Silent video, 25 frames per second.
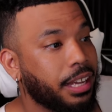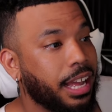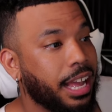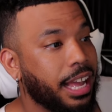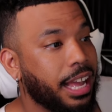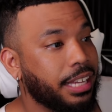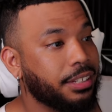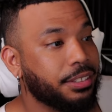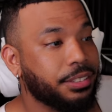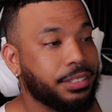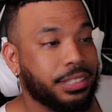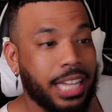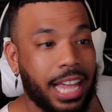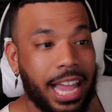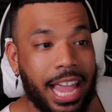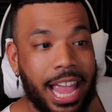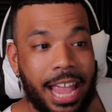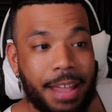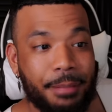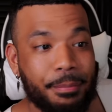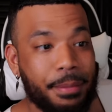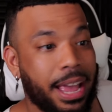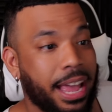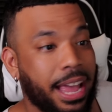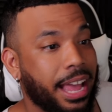and you say,
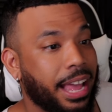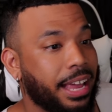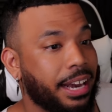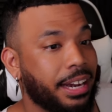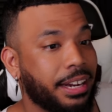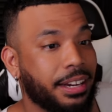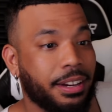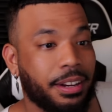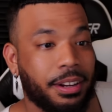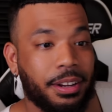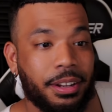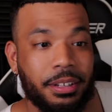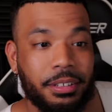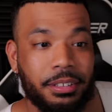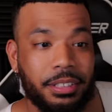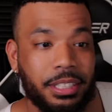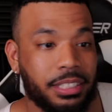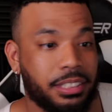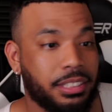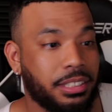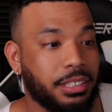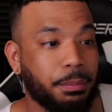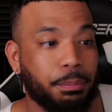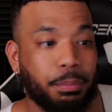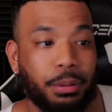hey, man,
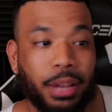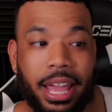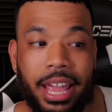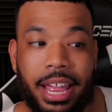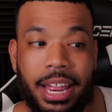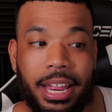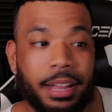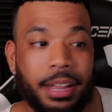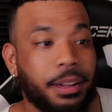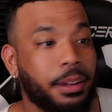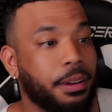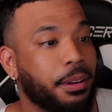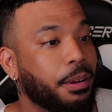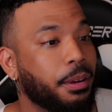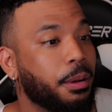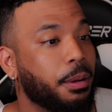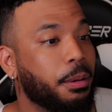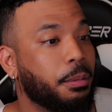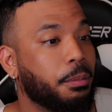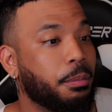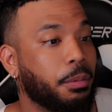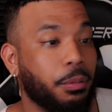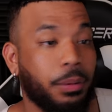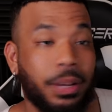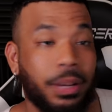this is the play,
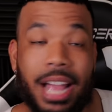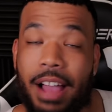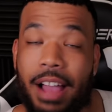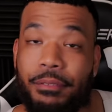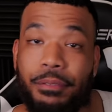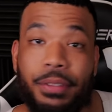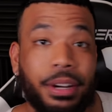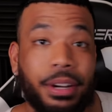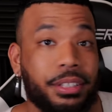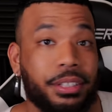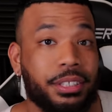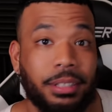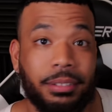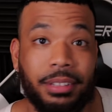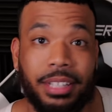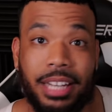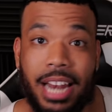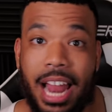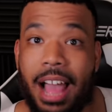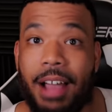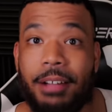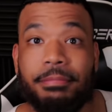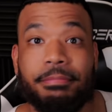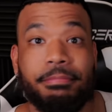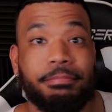but we got to figure
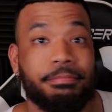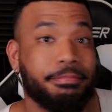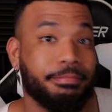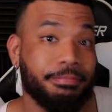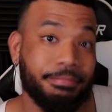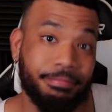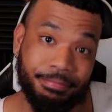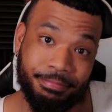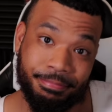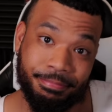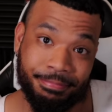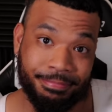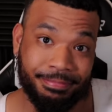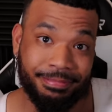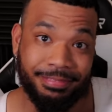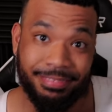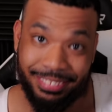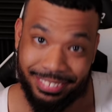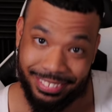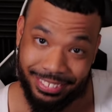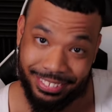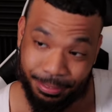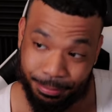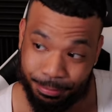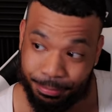something out.
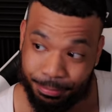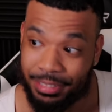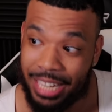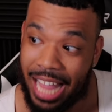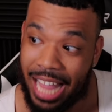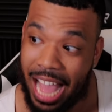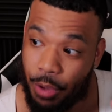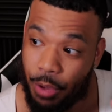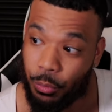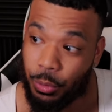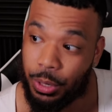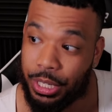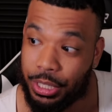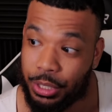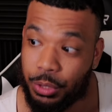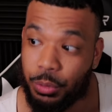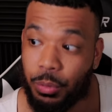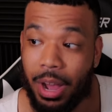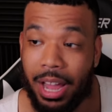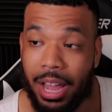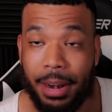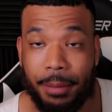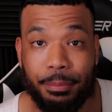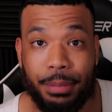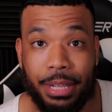Not where you
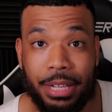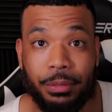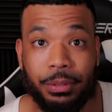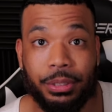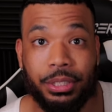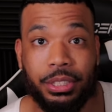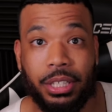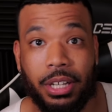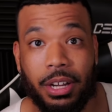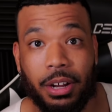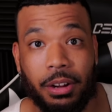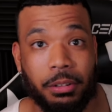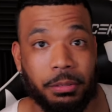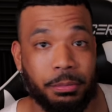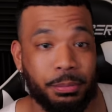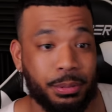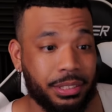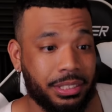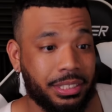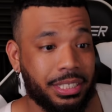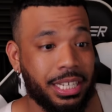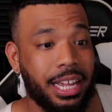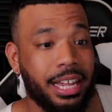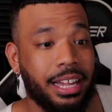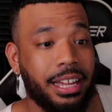want to be with Jacoby
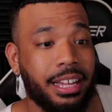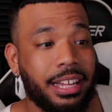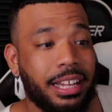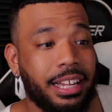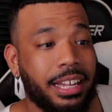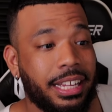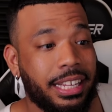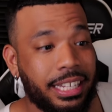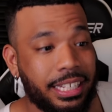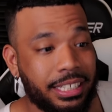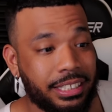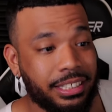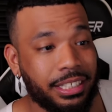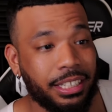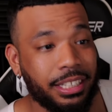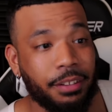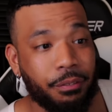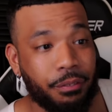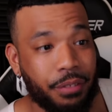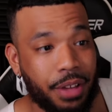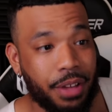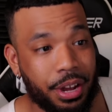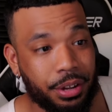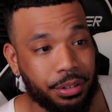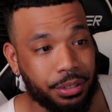Brissett. He's going to
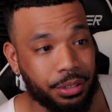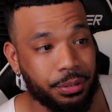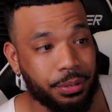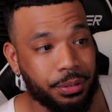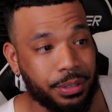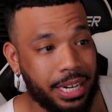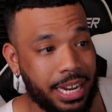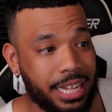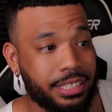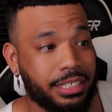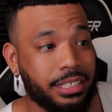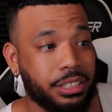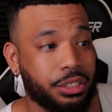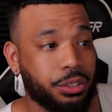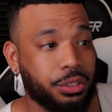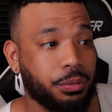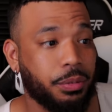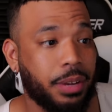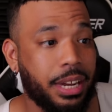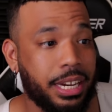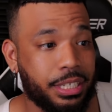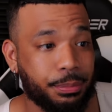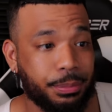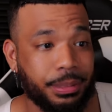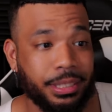fail you in that
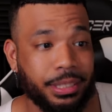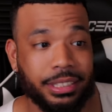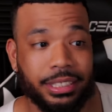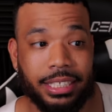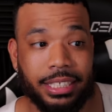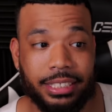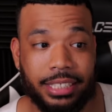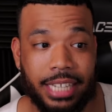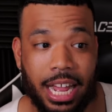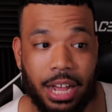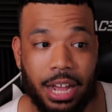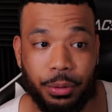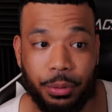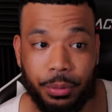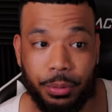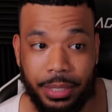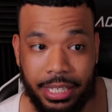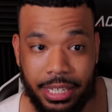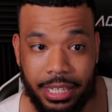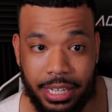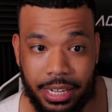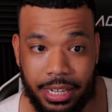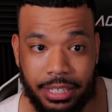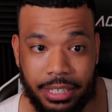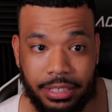situation because that's not who
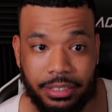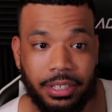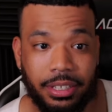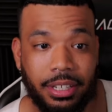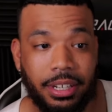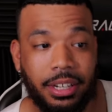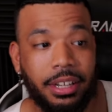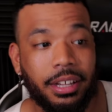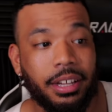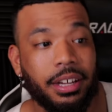he is.